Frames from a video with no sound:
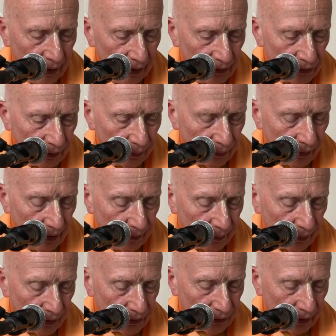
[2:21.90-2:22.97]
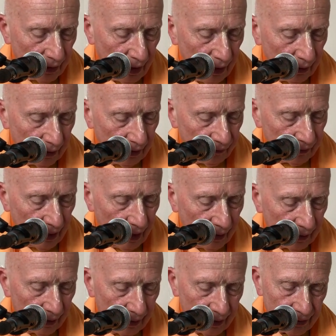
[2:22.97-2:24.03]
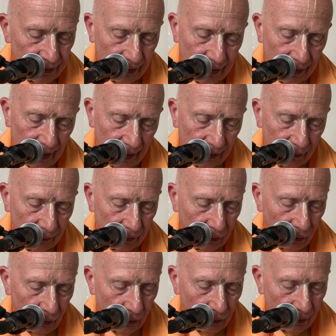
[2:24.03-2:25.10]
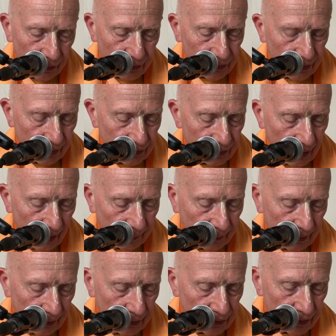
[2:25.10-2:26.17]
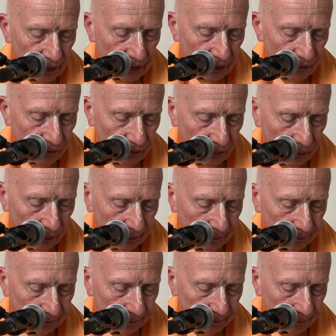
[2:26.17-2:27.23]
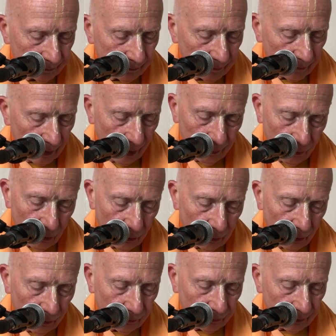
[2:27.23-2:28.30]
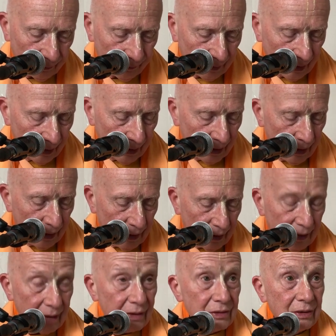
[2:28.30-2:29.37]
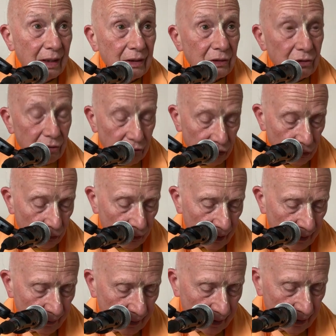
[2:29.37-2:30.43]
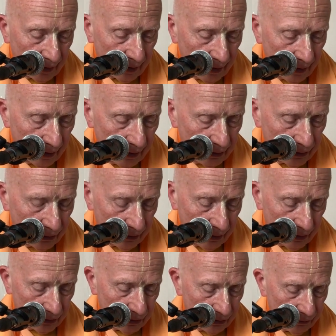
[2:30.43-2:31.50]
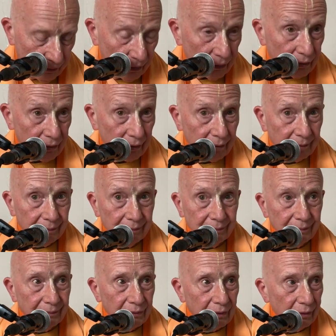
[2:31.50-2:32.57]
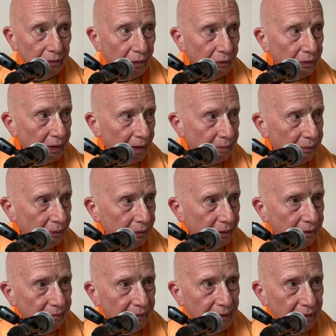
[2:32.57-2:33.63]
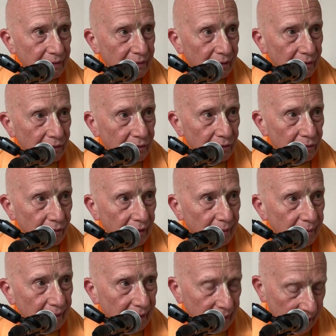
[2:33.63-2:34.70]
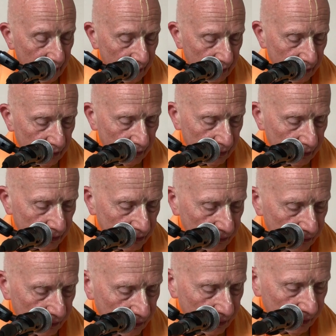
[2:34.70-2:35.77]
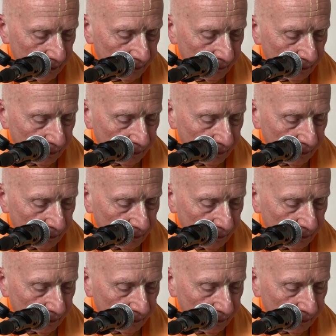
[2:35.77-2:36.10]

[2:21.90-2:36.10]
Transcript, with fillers: The Supreme Personality of Godhead is endowed with all six opulences in full. And moreover, he is extremely kind to his devotee. Hmm, so note that point. He is extremely kind to his devotee.